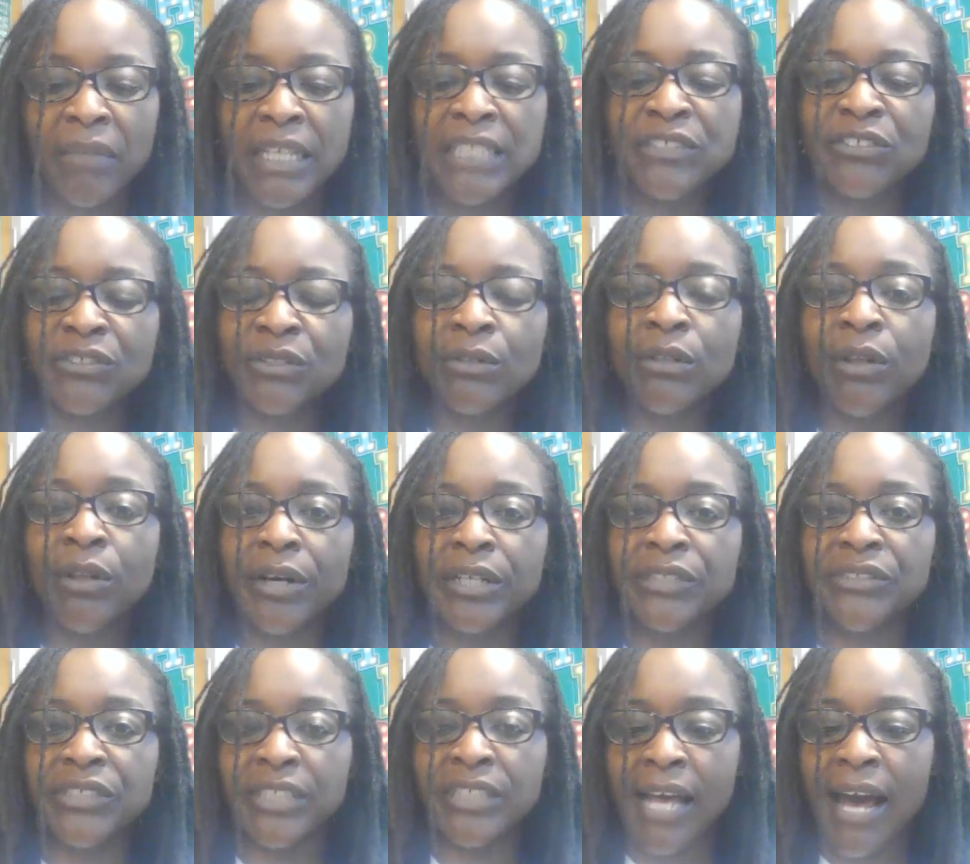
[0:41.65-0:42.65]
Its 2
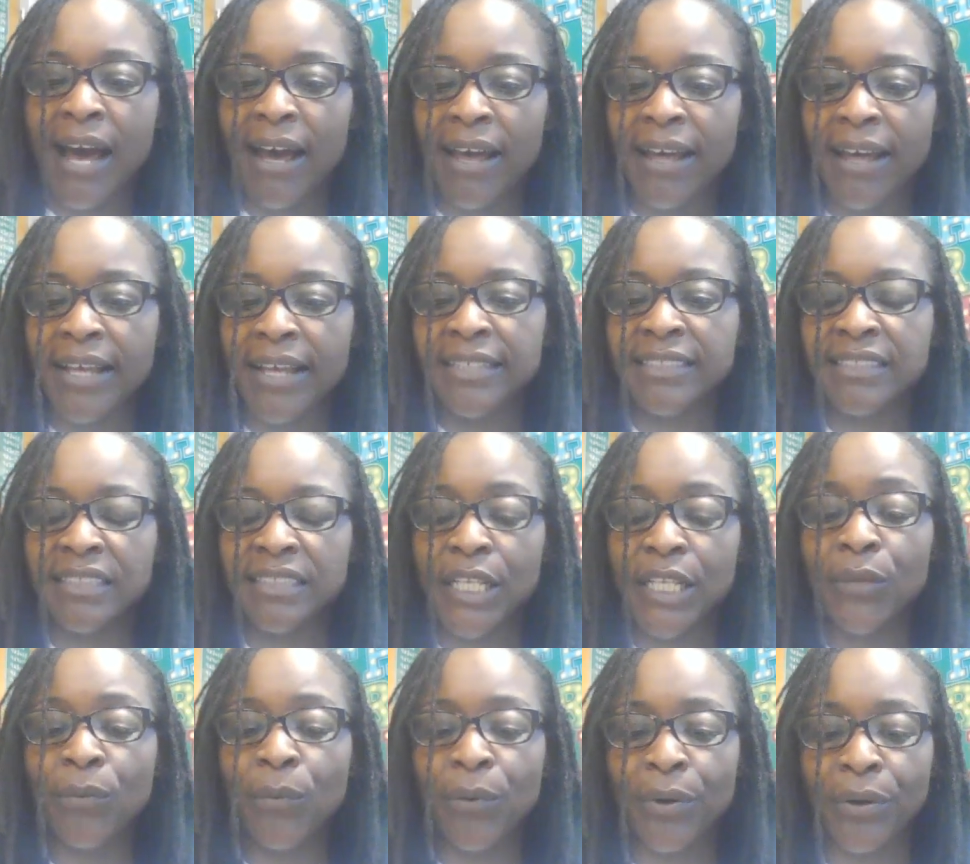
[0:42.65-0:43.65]
large eyes
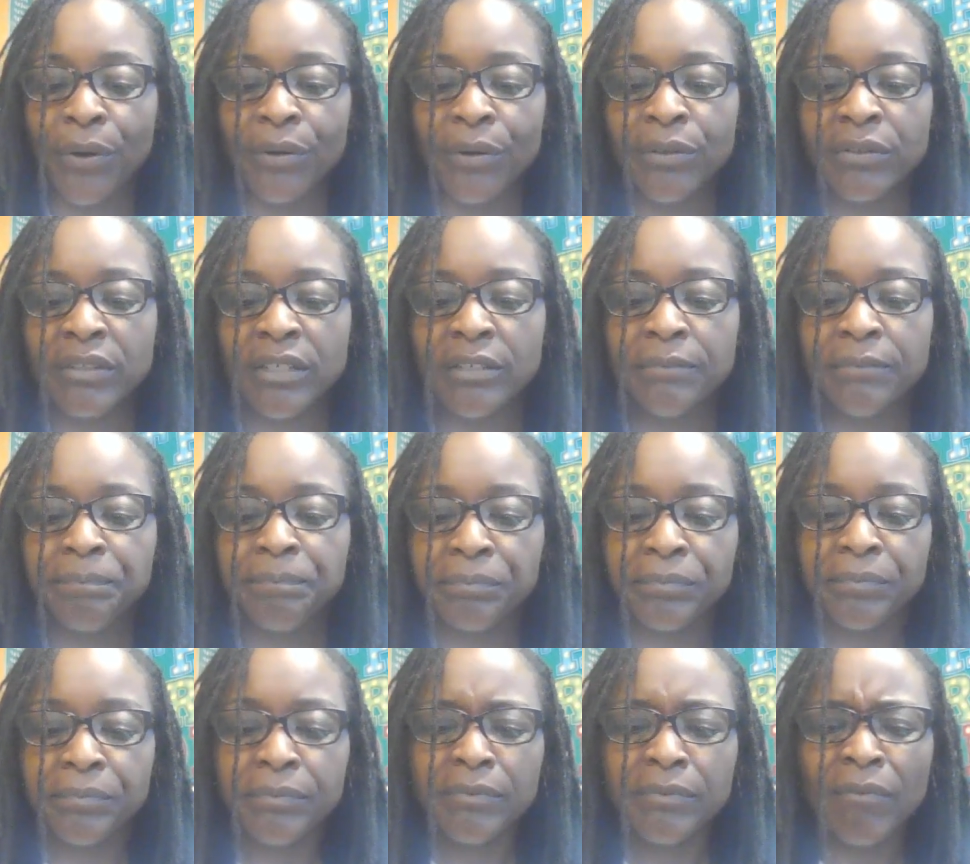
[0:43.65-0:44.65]
see the world.
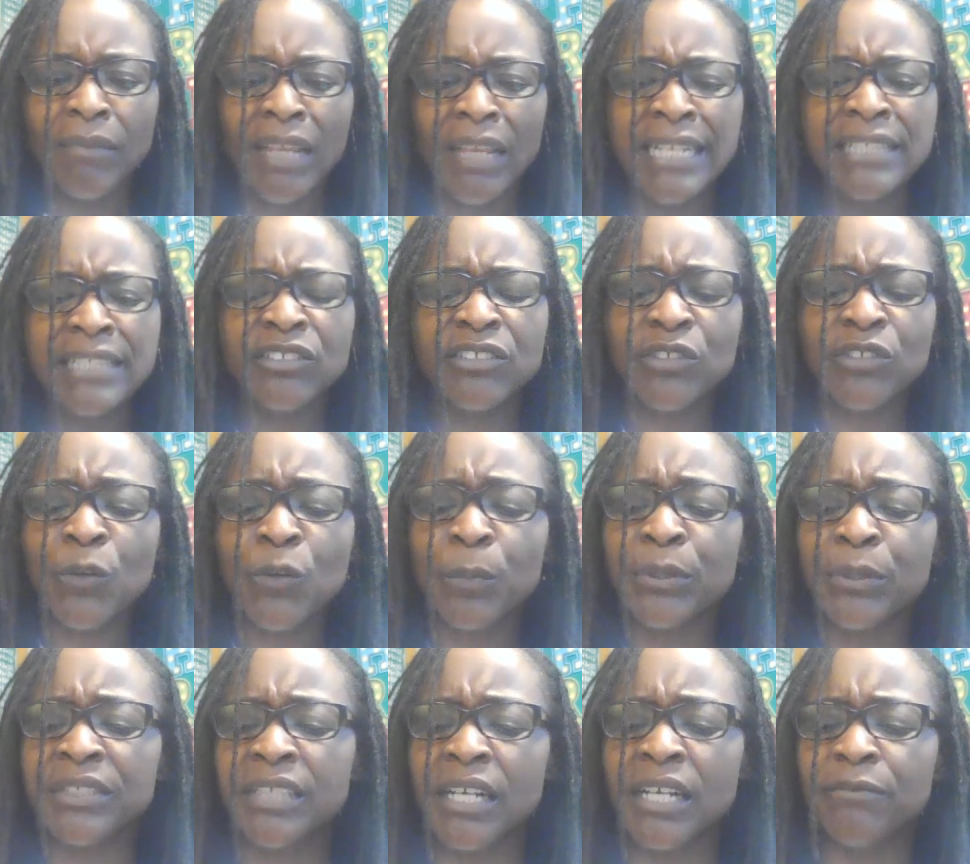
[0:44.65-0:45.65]
Its
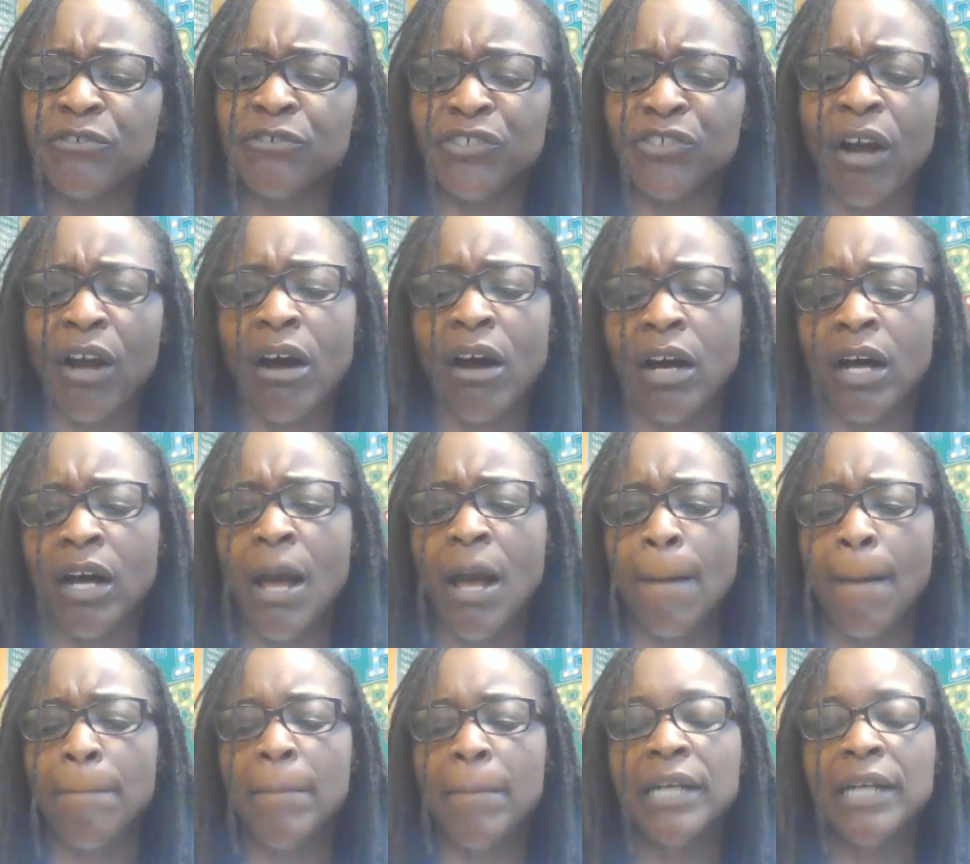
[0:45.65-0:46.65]
super tough jaw
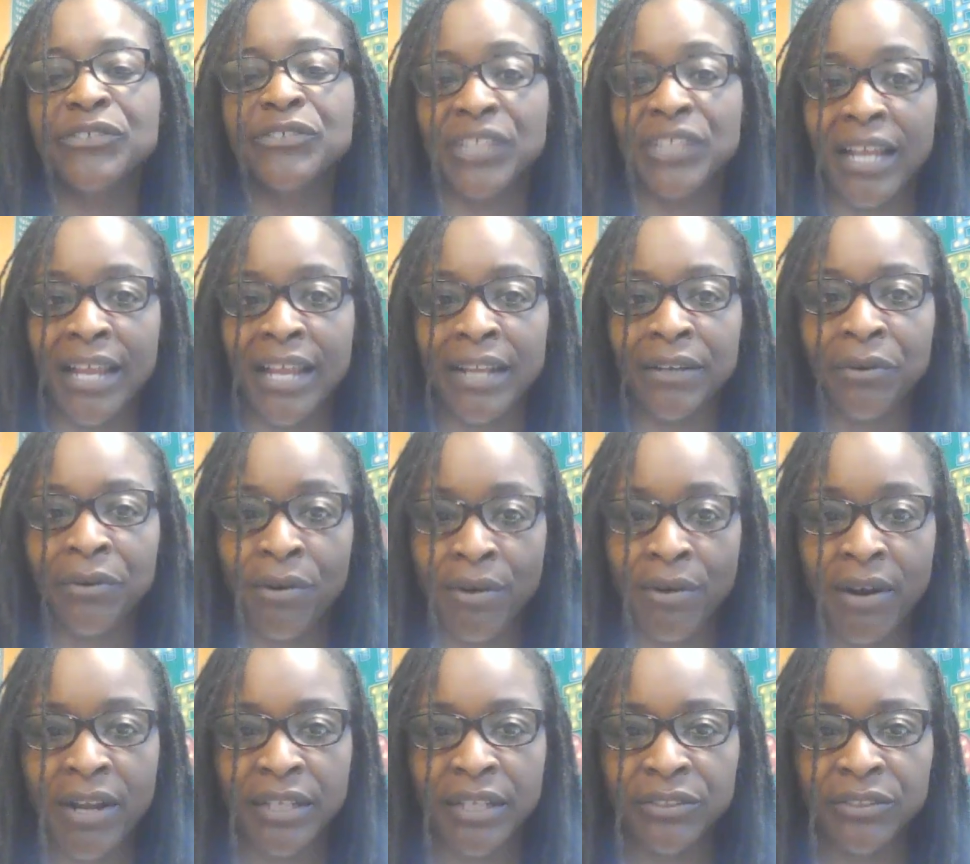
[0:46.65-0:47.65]
munch and
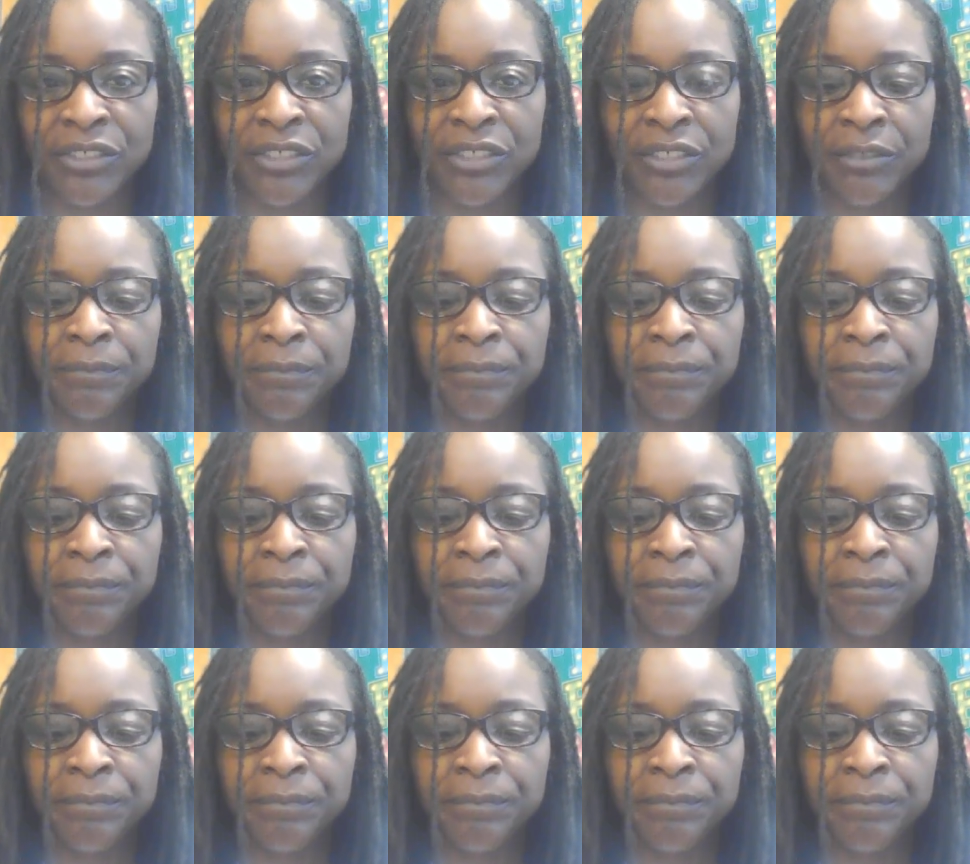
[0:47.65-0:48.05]
crunch.